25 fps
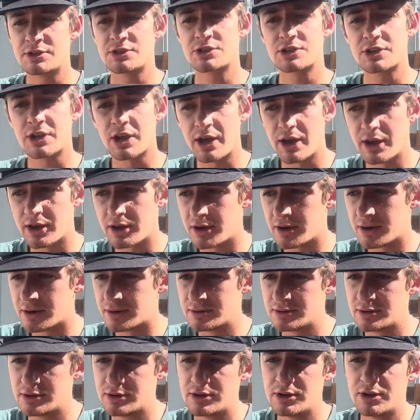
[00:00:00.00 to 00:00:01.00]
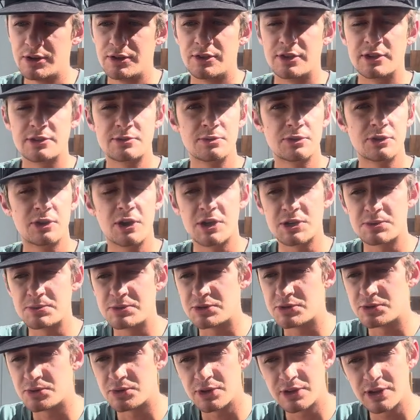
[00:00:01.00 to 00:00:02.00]
to Chicago. This one cost
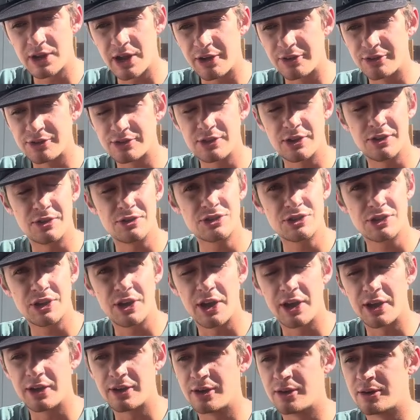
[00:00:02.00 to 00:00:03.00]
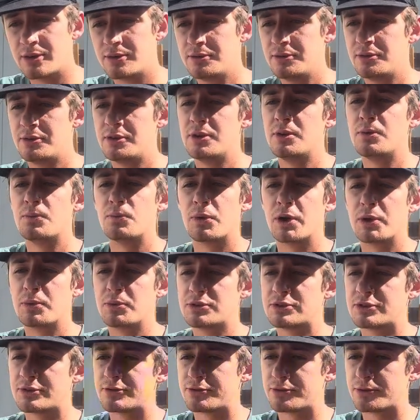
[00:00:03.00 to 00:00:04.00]
me $200 to go to Chicago. One
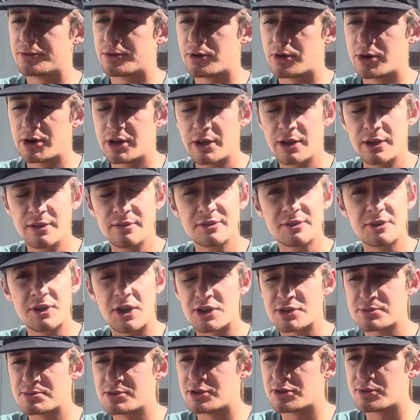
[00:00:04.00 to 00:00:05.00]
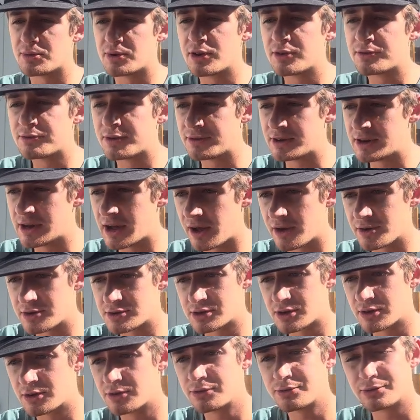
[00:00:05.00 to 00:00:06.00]
went to Florida, cost me $350
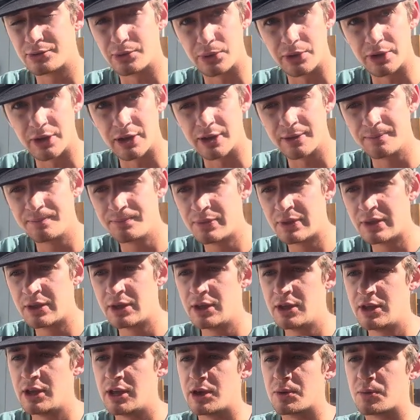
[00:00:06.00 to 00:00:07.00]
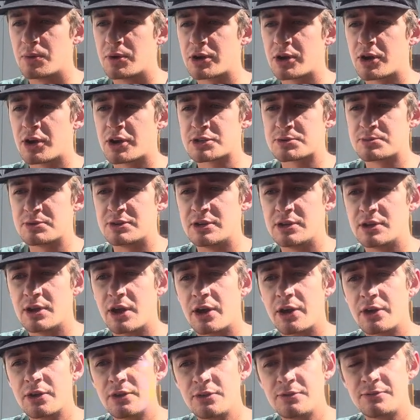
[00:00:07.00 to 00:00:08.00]
to go to Florida. And one cost me
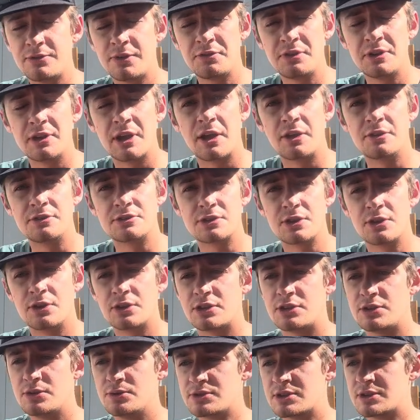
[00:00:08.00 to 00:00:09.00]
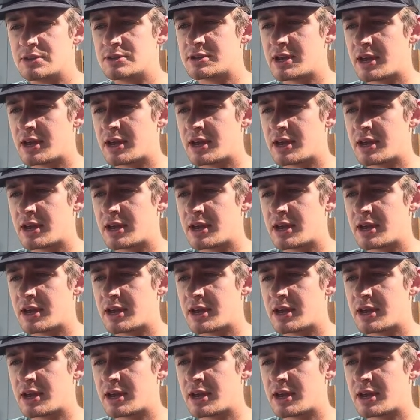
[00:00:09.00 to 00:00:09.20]
$150 to go to Houston,